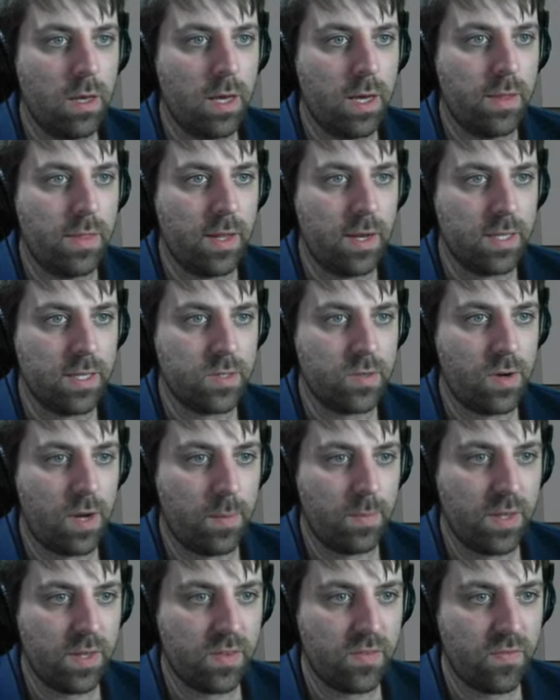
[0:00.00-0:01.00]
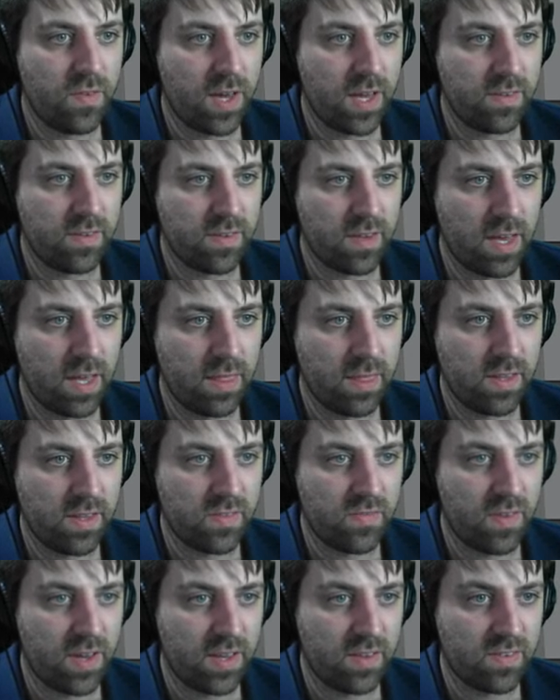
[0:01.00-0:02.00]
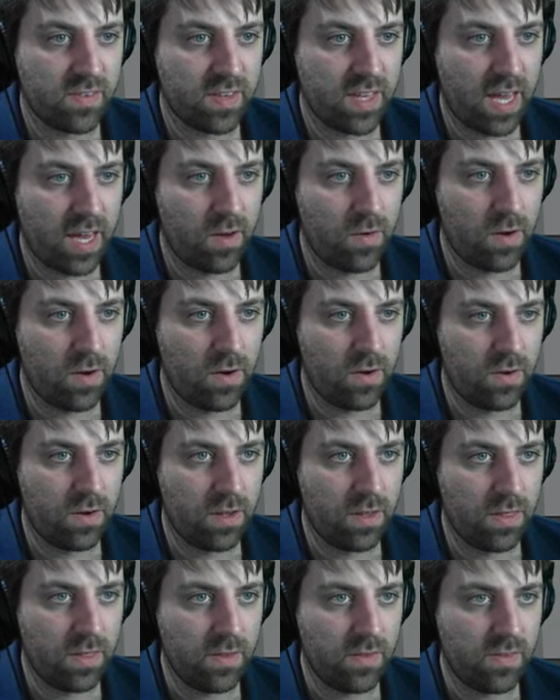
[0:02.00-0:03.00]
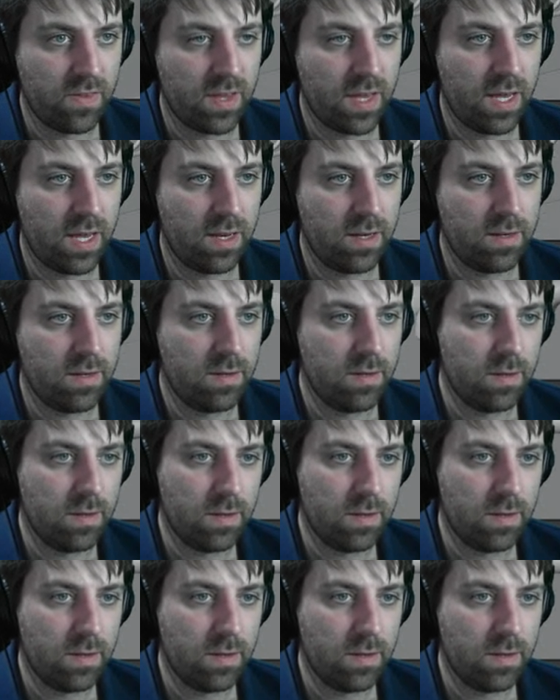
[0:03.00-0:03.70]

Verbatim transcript: And then let's grab this face and this face, scale on the Z.